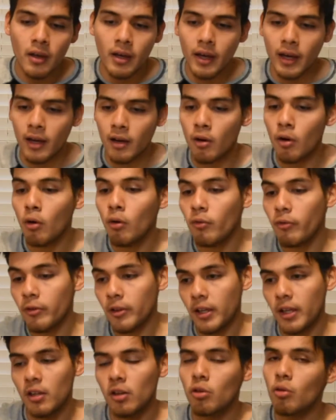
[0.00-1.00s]
and
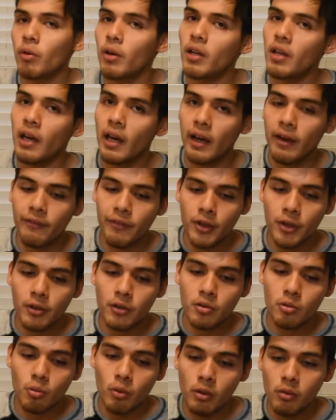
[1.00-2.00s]
hopefully in 3.5
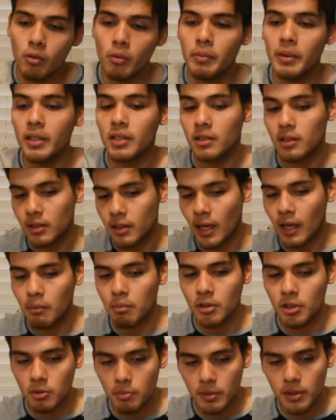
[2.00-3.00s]
years we will be
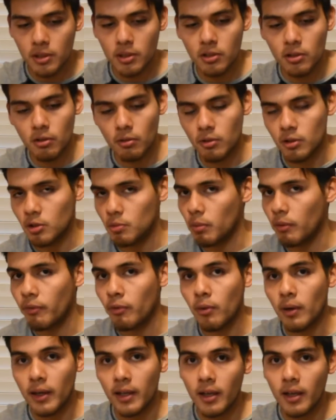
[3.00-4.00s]
established business owners. But for right